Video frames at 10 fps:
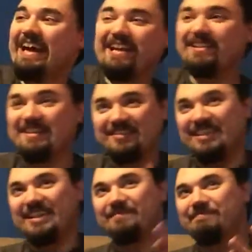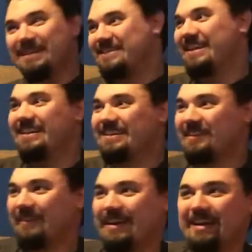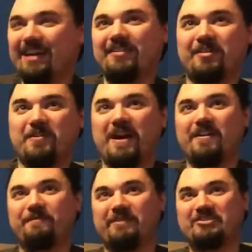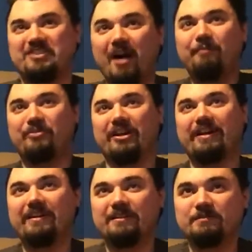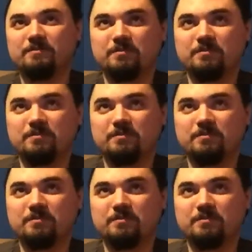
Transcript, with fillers: At least he admits it. We can give him credit for something.